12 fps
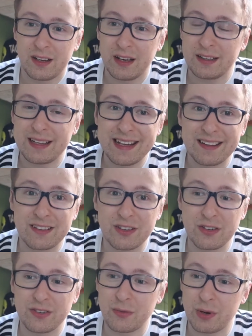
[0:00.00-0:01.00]
And
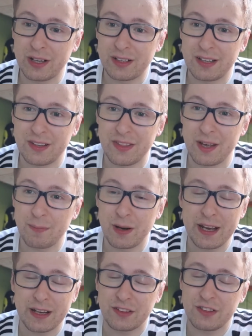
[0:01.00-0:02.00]
Inter, well, they
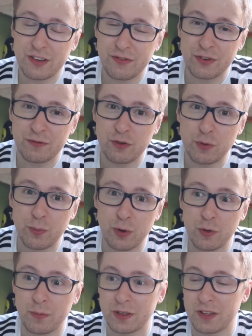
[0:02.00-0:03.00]
play a different
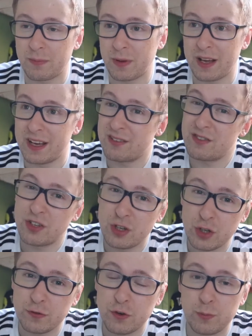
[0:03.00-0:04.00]
football, but they play
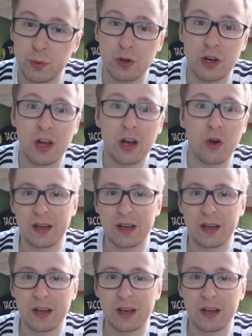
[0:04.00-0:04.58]
good football.